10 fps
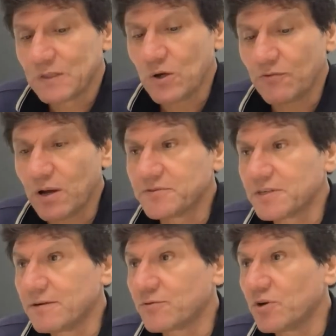You have to
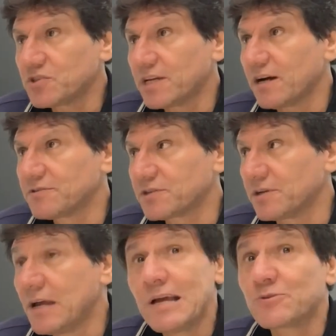observe question, answer.
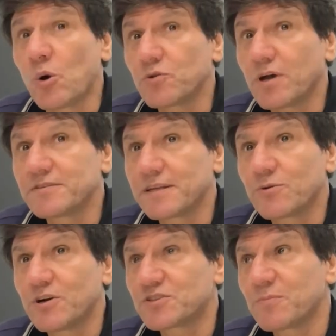Don't answer a
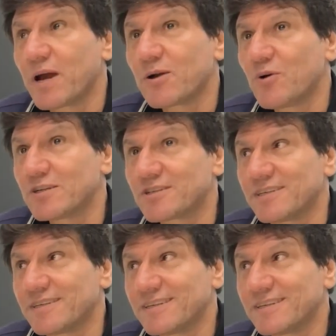question by a question.